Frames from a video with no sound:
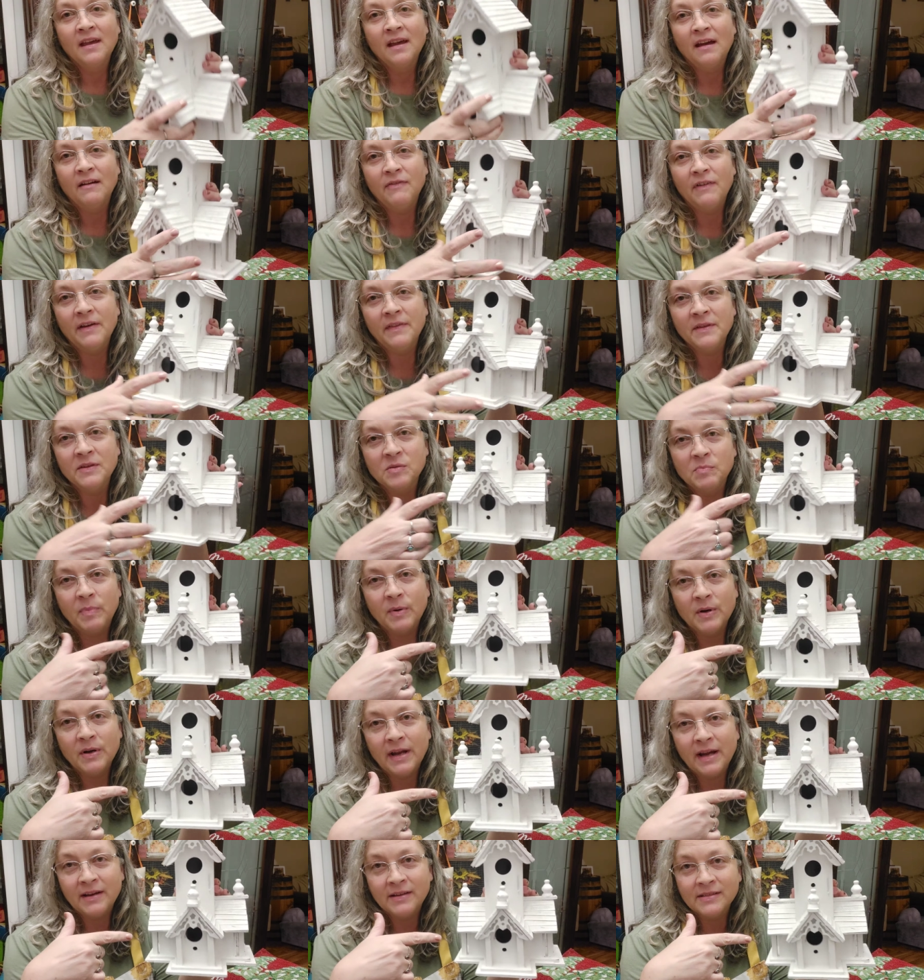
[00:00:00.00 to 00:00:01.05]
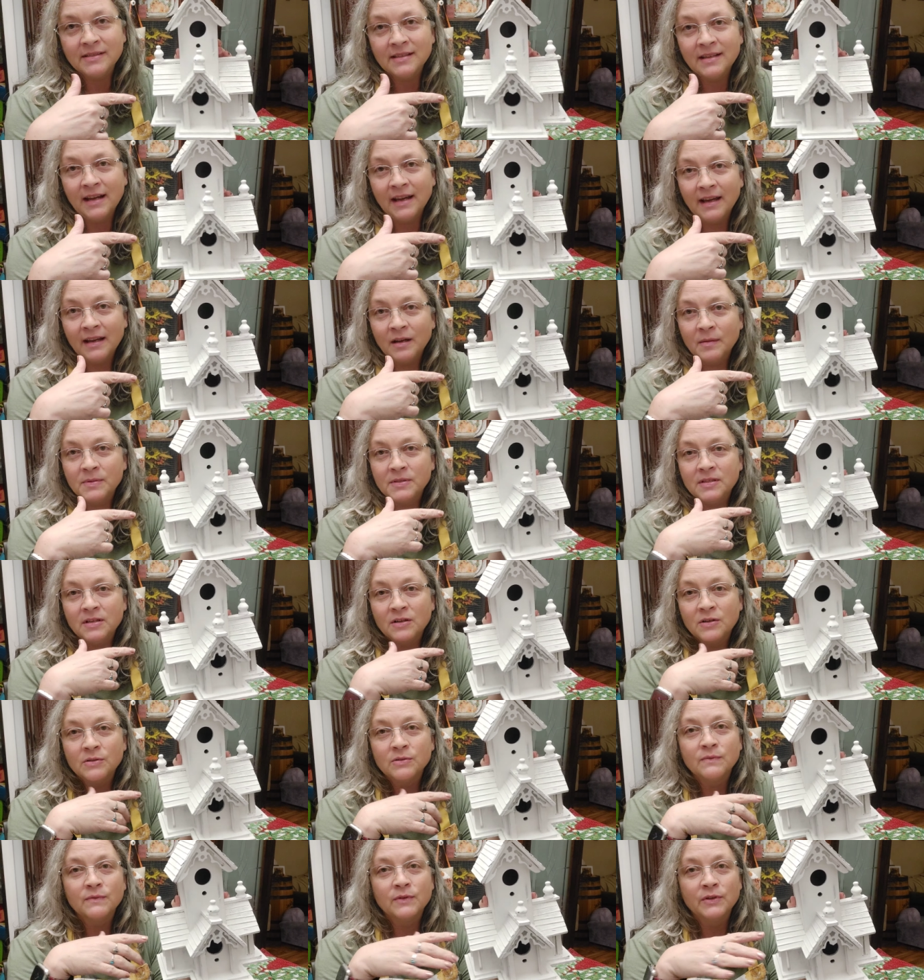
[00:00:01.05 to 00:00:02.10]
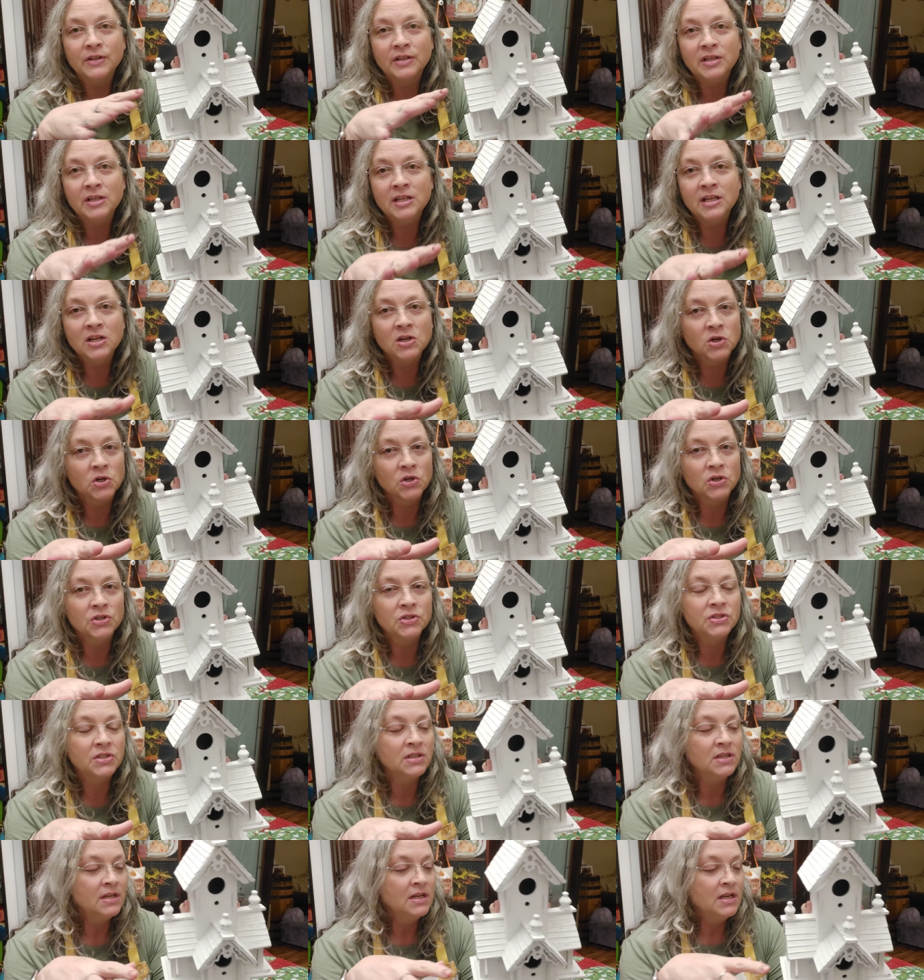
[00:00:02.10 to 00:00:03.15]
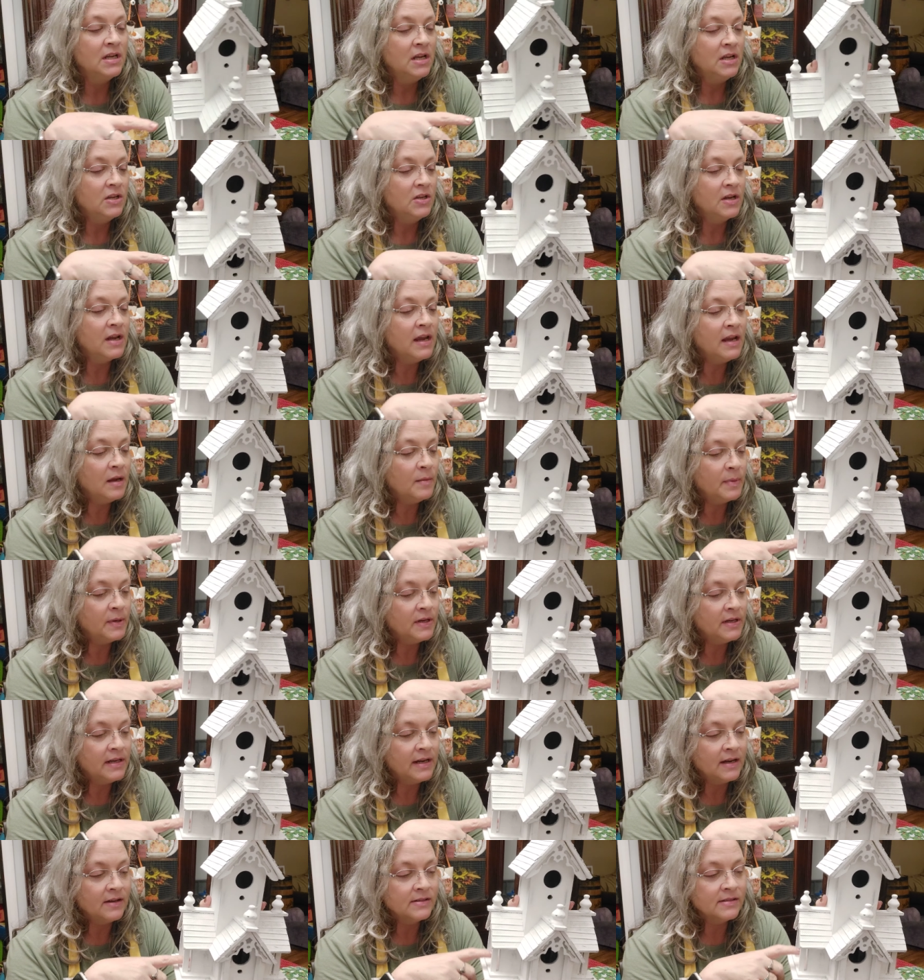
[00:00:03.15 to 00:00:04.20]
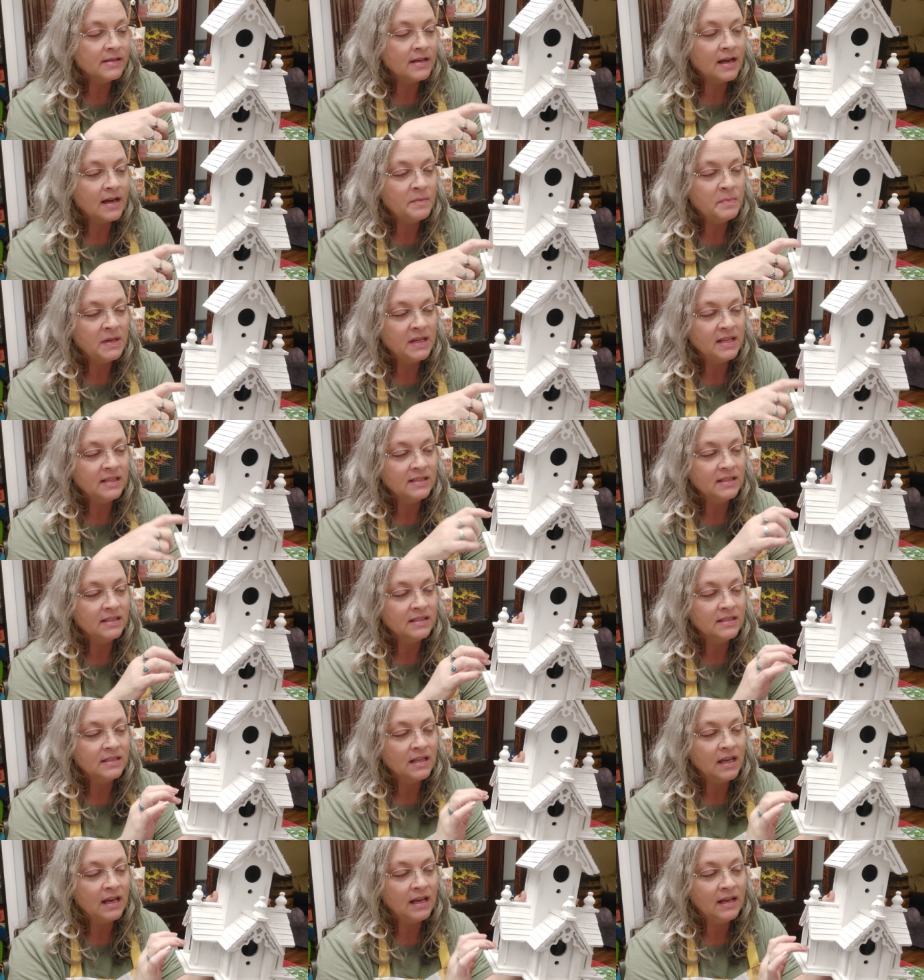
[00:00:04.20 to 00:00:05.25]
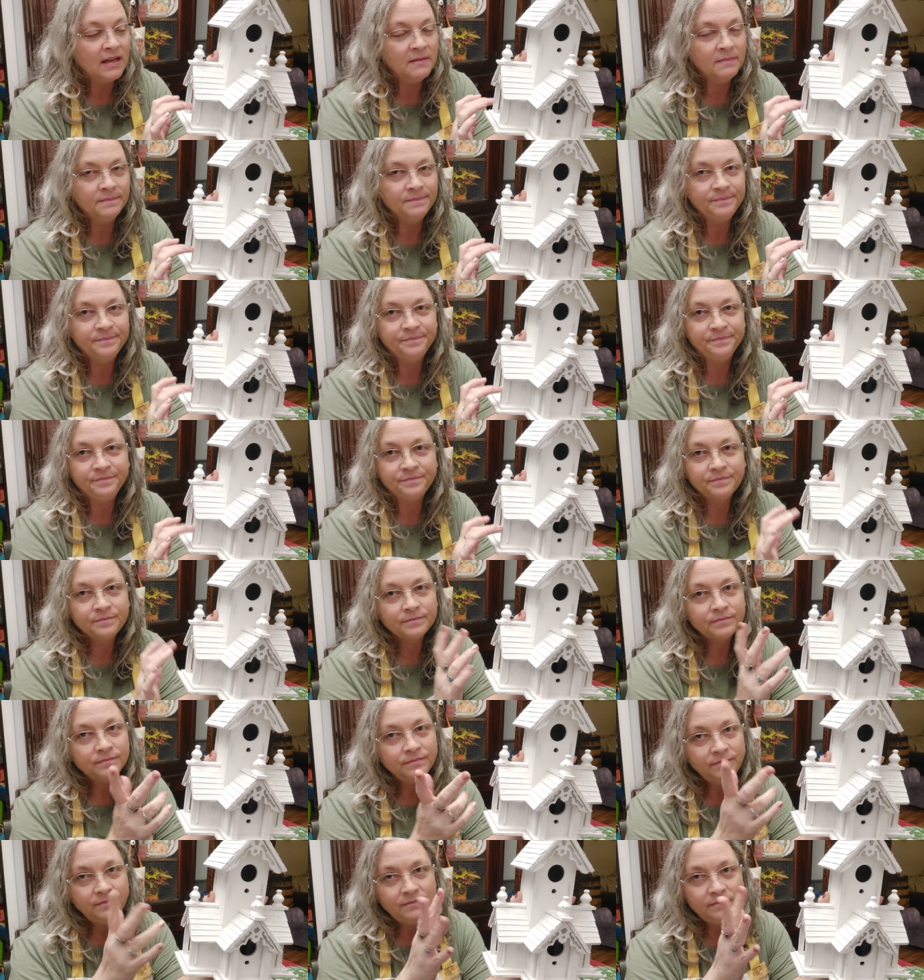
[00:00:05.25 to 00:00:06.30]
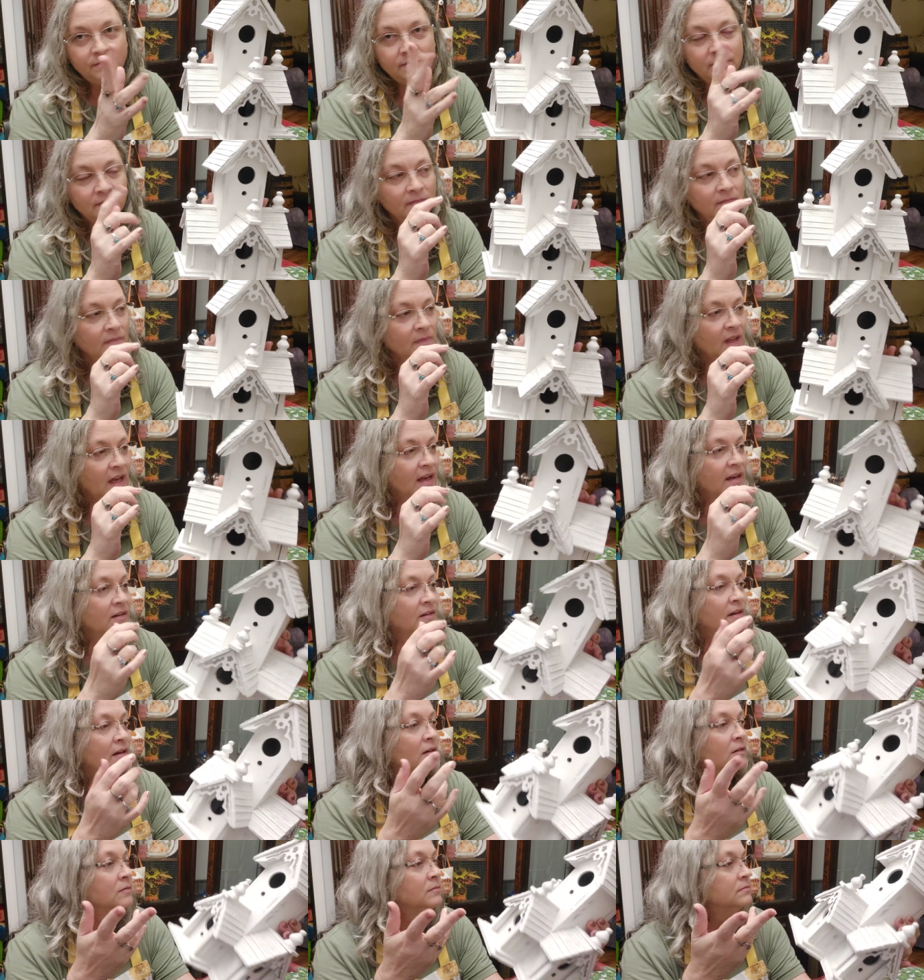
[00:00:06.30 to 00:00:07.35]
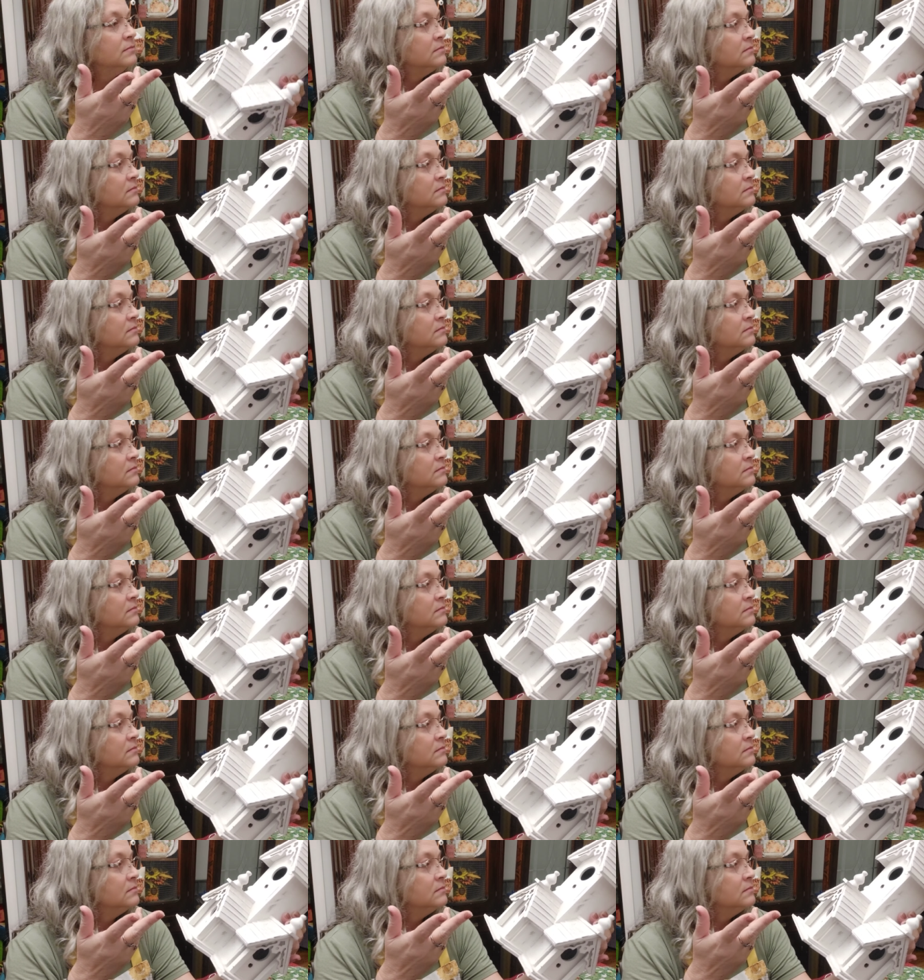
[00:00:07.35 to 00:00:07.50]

I found this birdhouse that I had upstairs for years. You can't put it outside because it's like, I don't know.